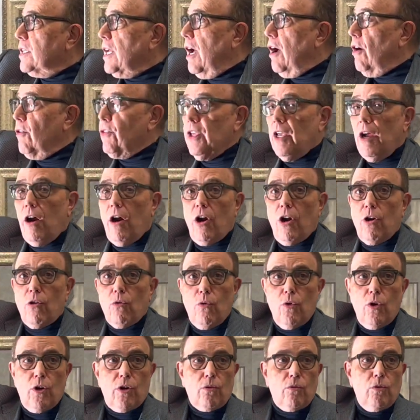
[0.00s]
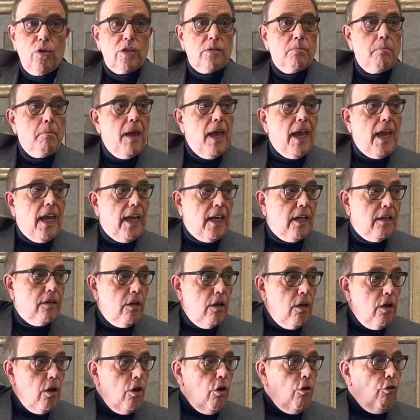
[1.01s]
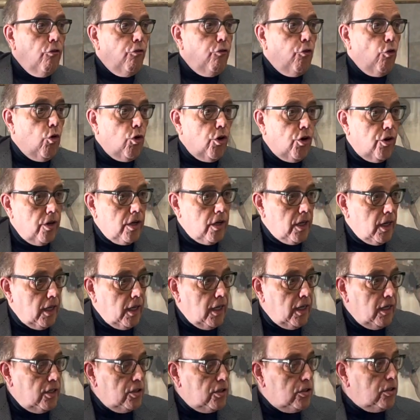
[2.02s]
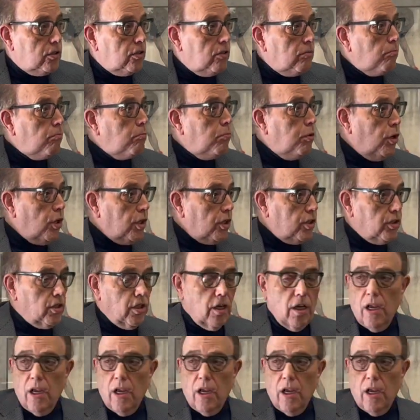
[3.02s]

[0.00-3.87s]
how the artwork was made for his books.